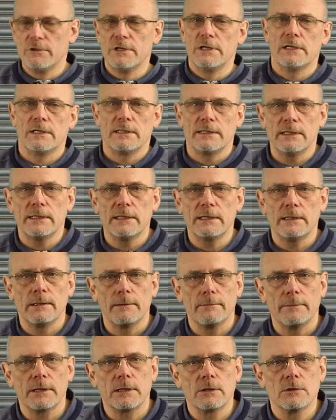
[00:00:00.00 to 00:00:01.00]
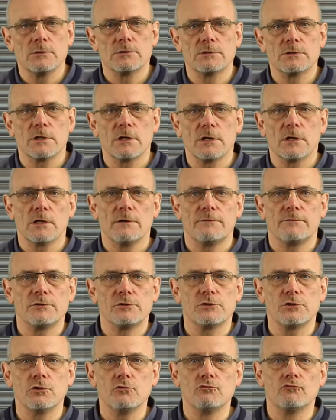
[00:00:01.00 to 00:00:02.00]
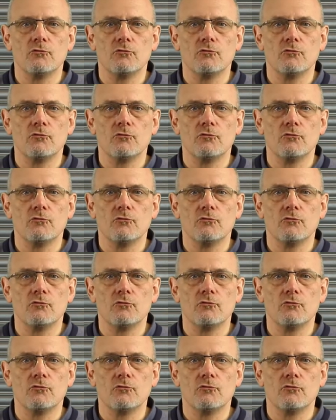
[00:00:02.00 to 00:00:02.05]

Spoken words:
really need it, because if you shoot